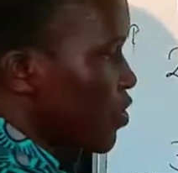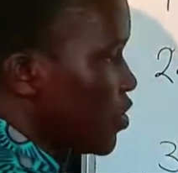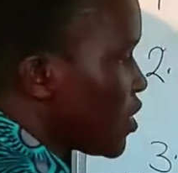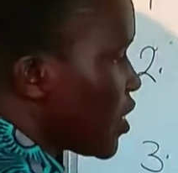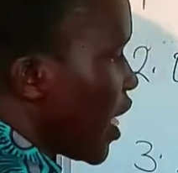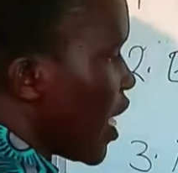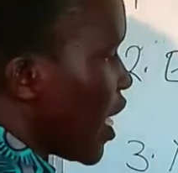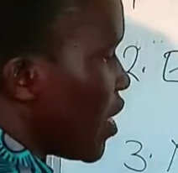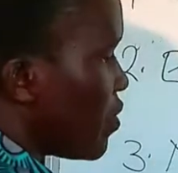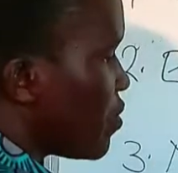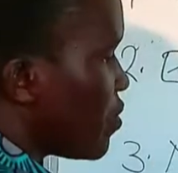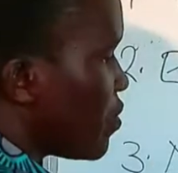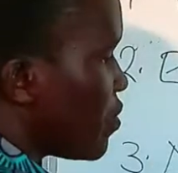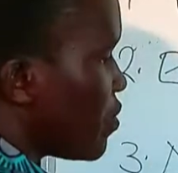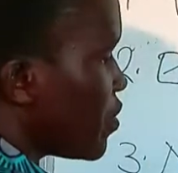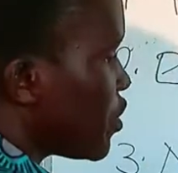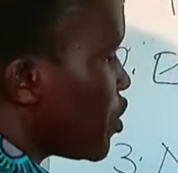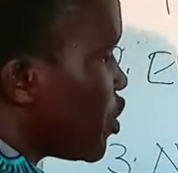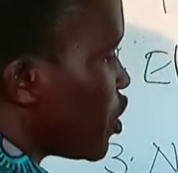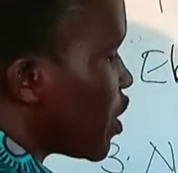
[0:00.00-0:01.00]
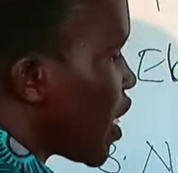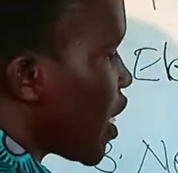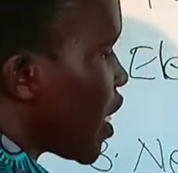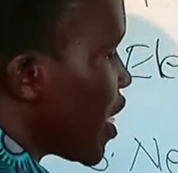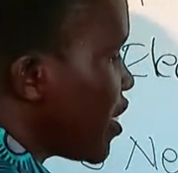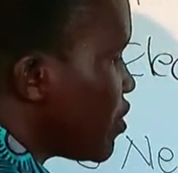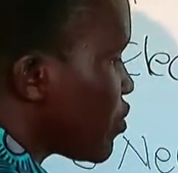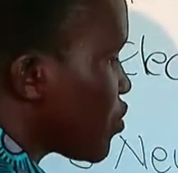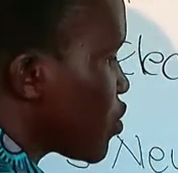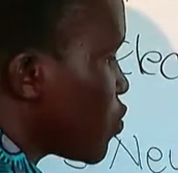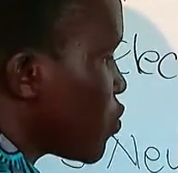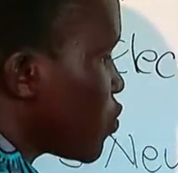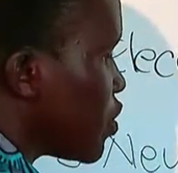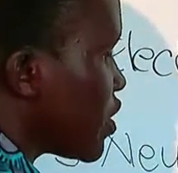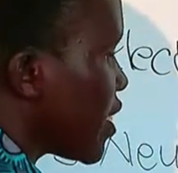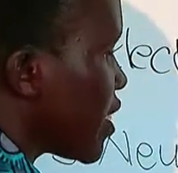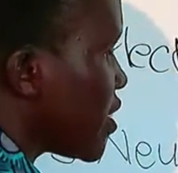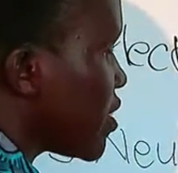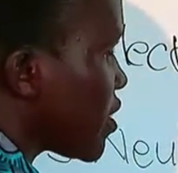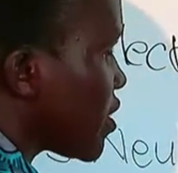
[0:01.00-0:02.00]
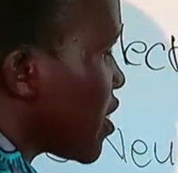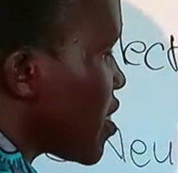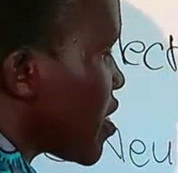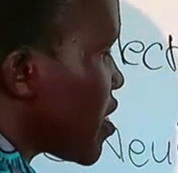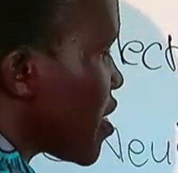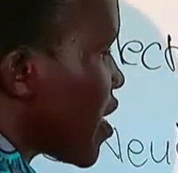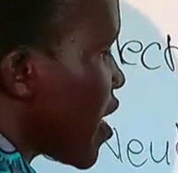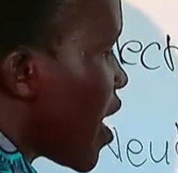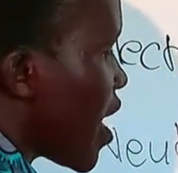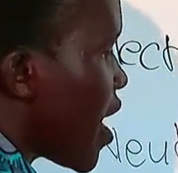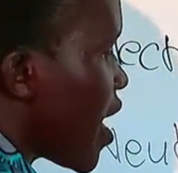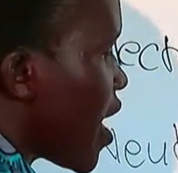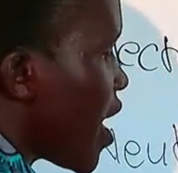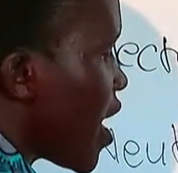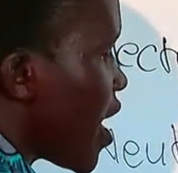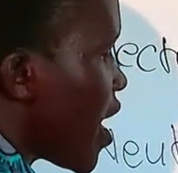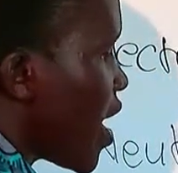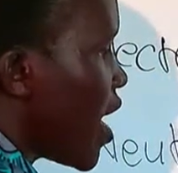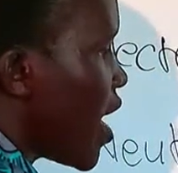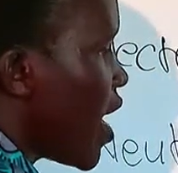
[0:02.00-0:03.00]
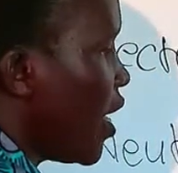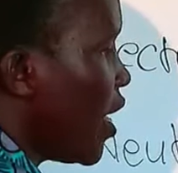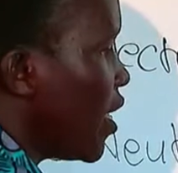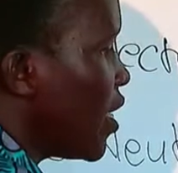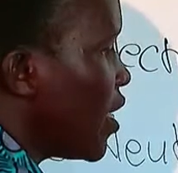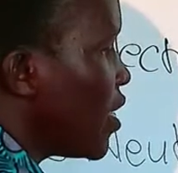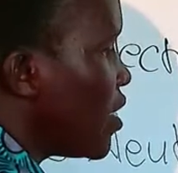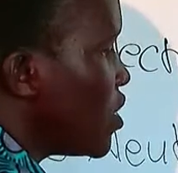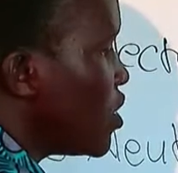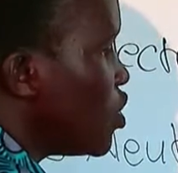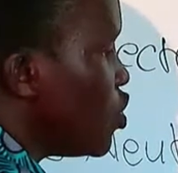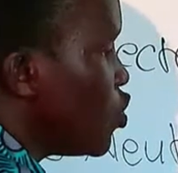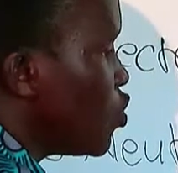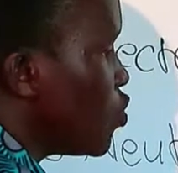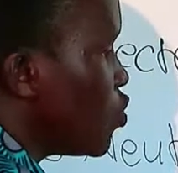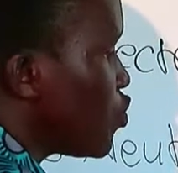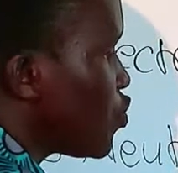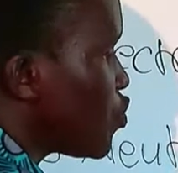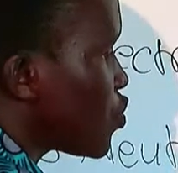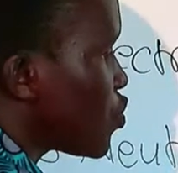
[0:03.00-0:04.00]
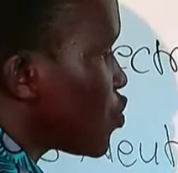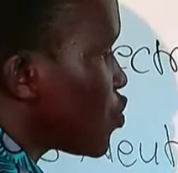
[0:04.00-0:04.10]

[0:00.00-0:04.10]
not charged, so we shall say they are neutral.